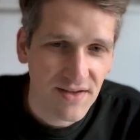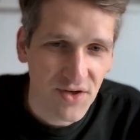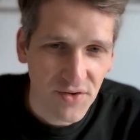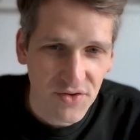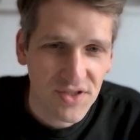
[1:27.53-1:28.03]

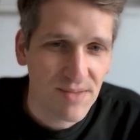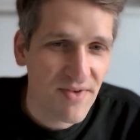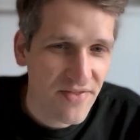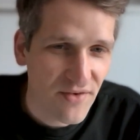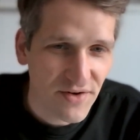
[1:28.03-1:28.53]
there's some
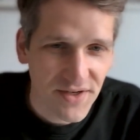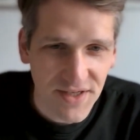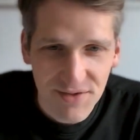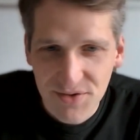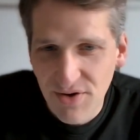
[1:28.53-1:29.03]

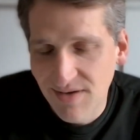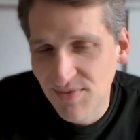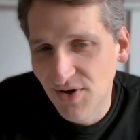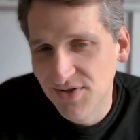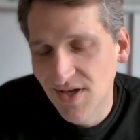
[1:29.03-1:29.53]
authority to talk
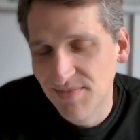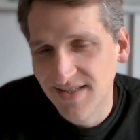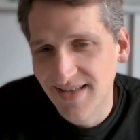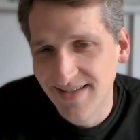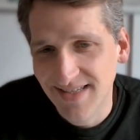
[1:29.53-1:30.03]
about
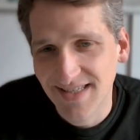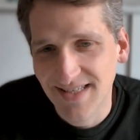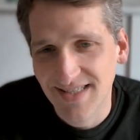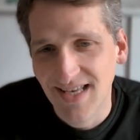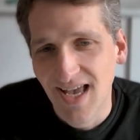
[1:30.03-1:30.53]
topics like these
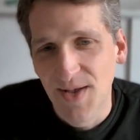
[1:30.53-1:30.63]
is,